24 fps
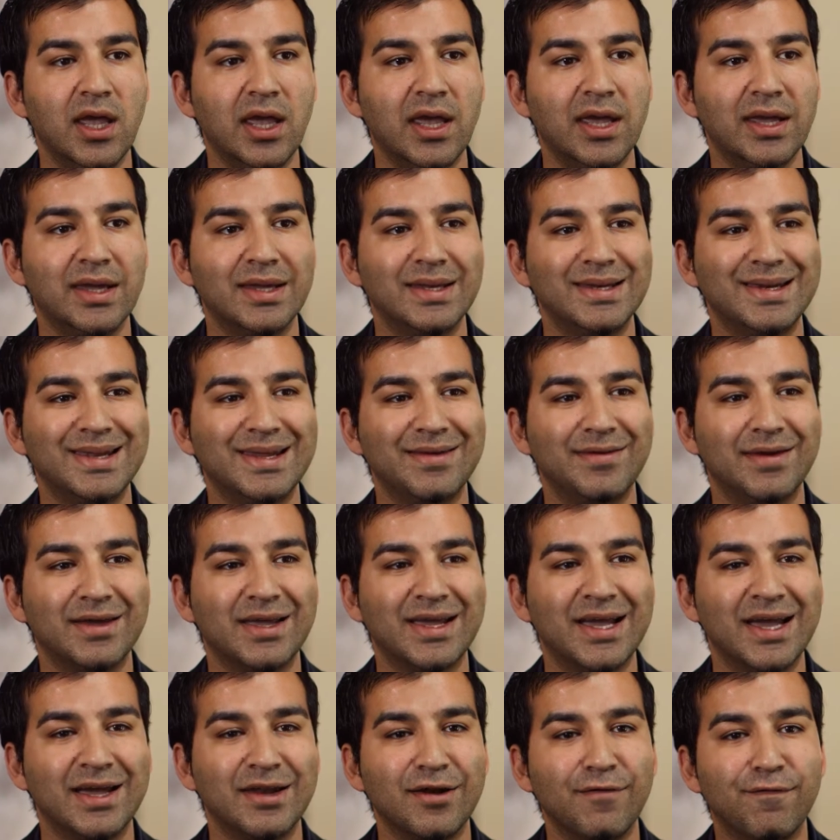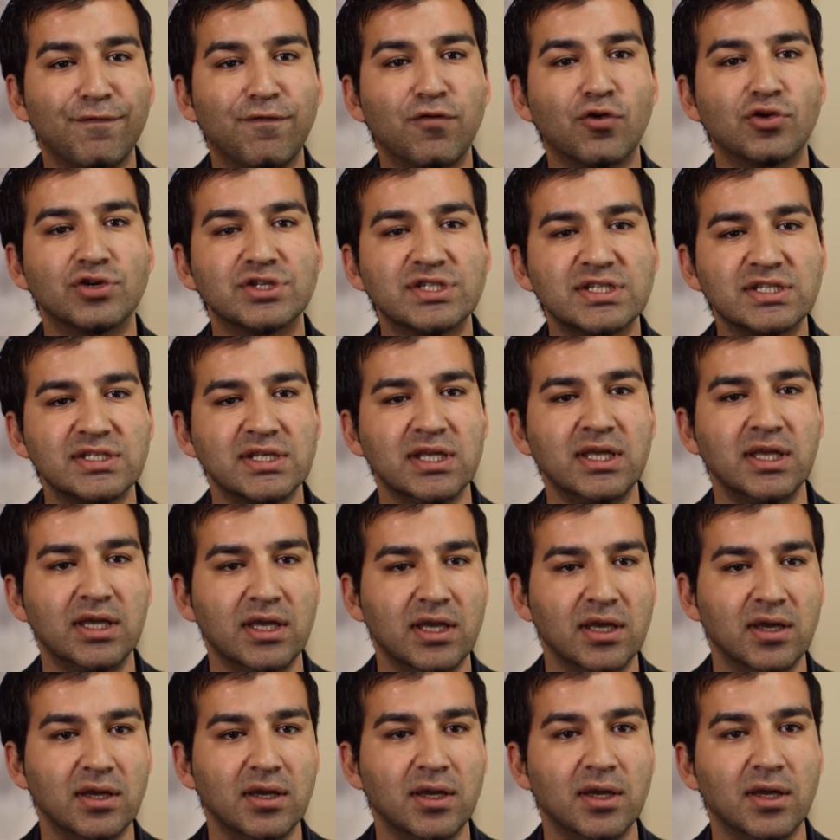and kind of foresee
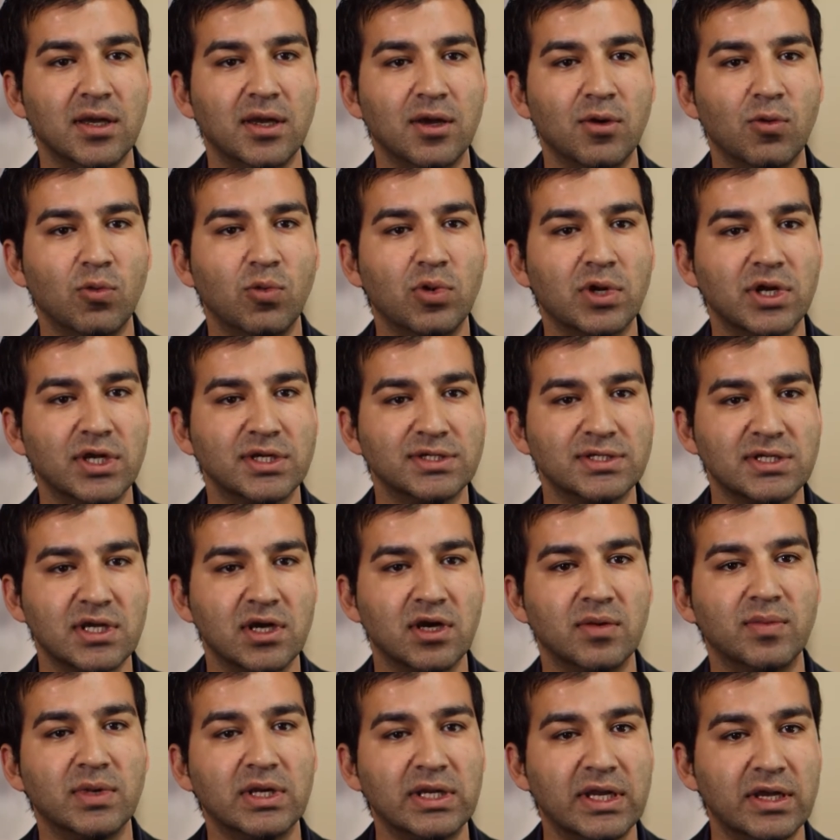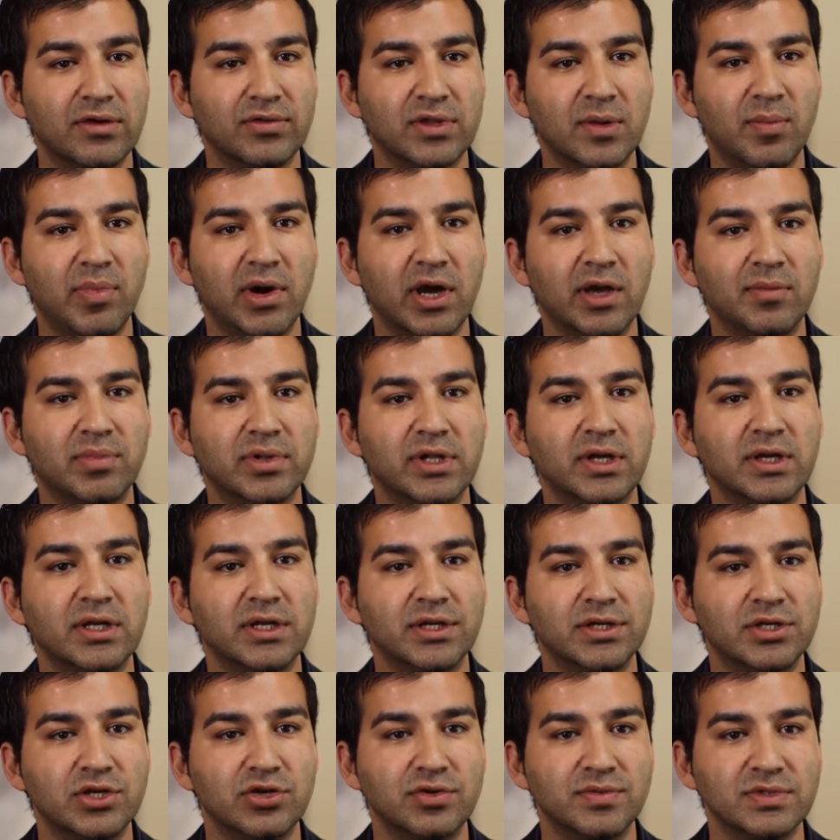what is coming down the pipeline
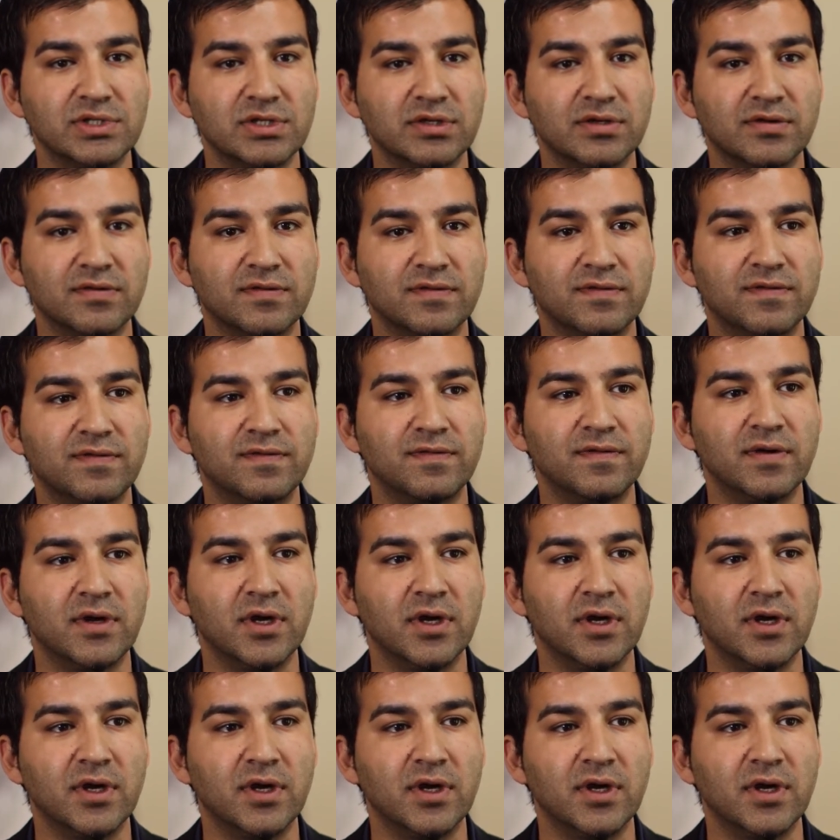in terms of